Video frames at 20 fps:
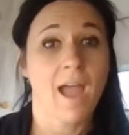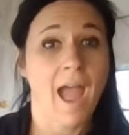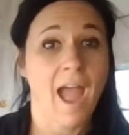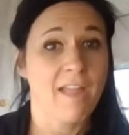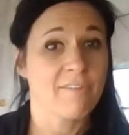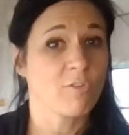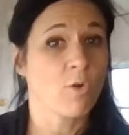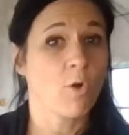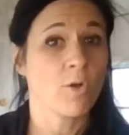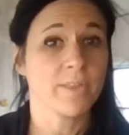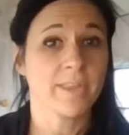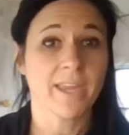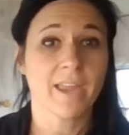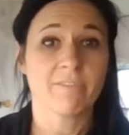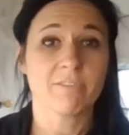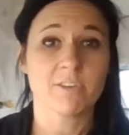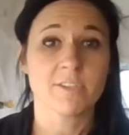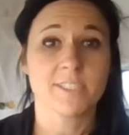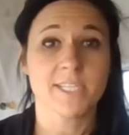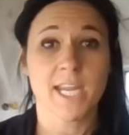I've only
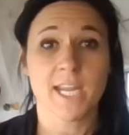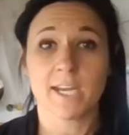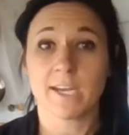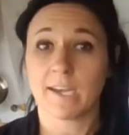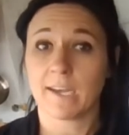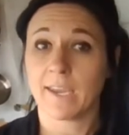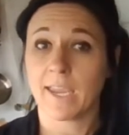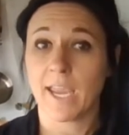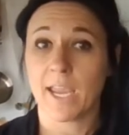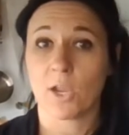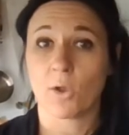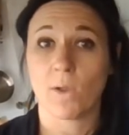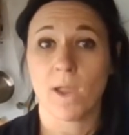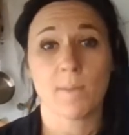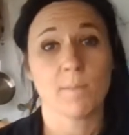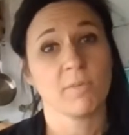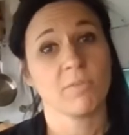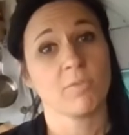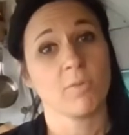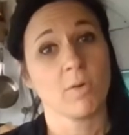ever stayed at a KOA
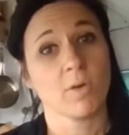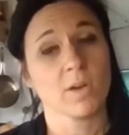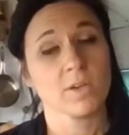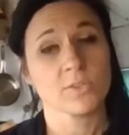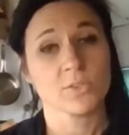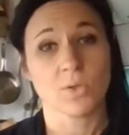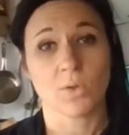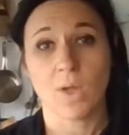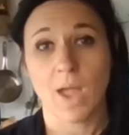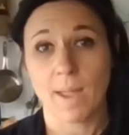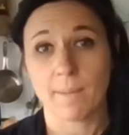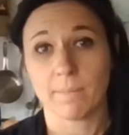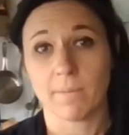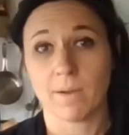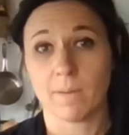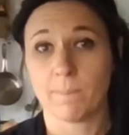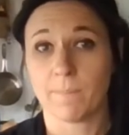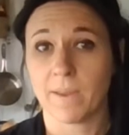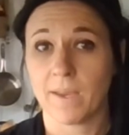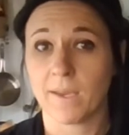before, so I'm
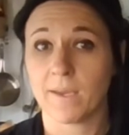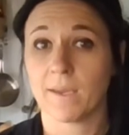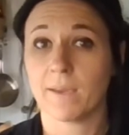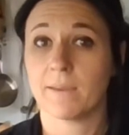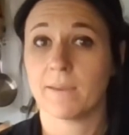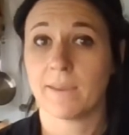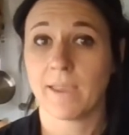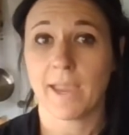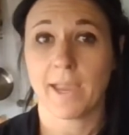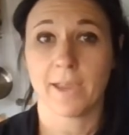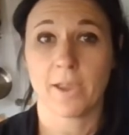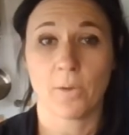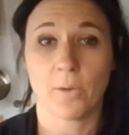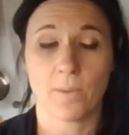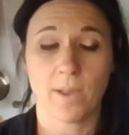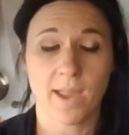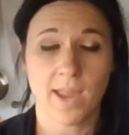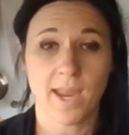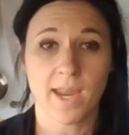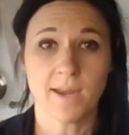going to pick
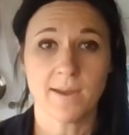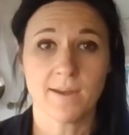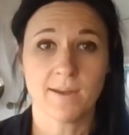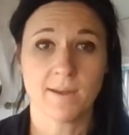KOA.